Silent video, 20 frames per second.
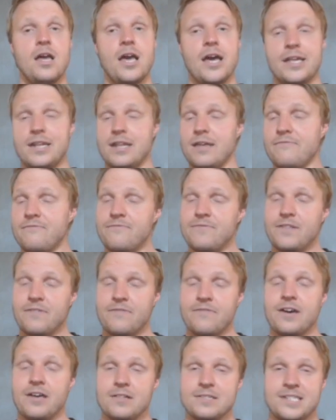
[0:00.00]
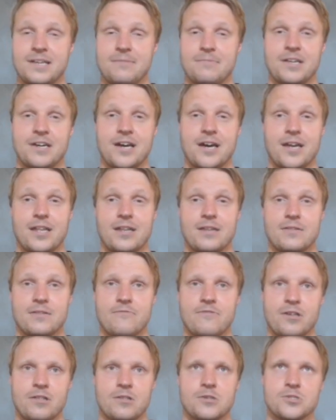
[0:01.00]
And then the final team in the guide, the
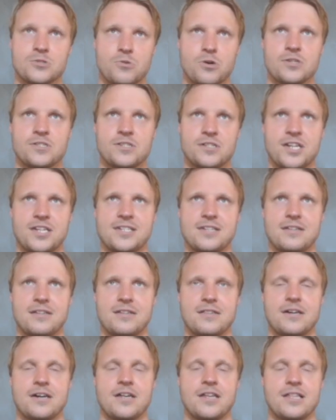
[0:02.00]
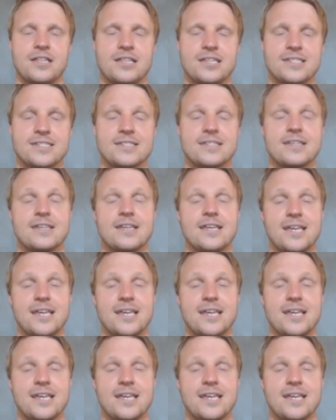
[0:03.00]
final squad suggestion in the guide at least,